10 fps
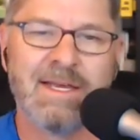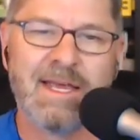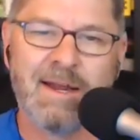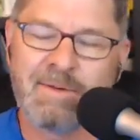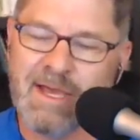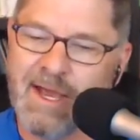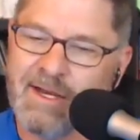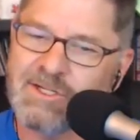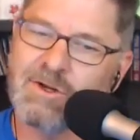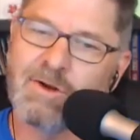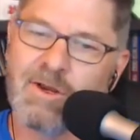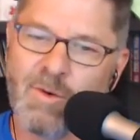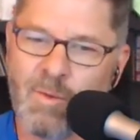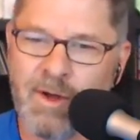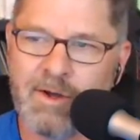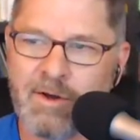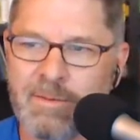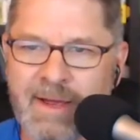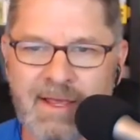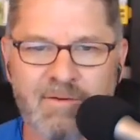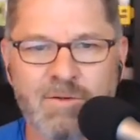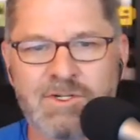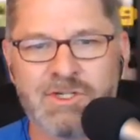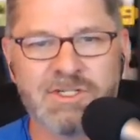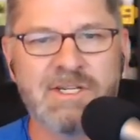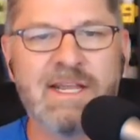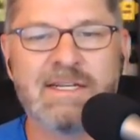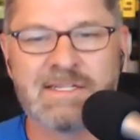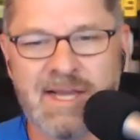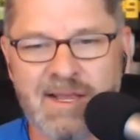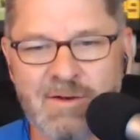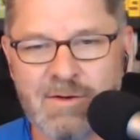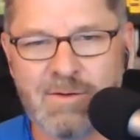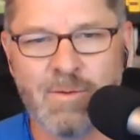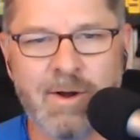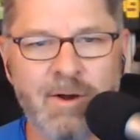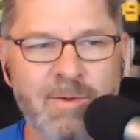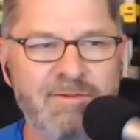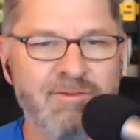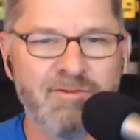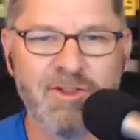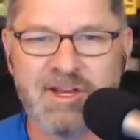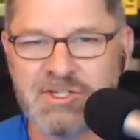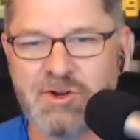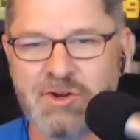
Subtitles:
And I'm kind of starting to wonder, Mike, if we're just in that cycle where we flushed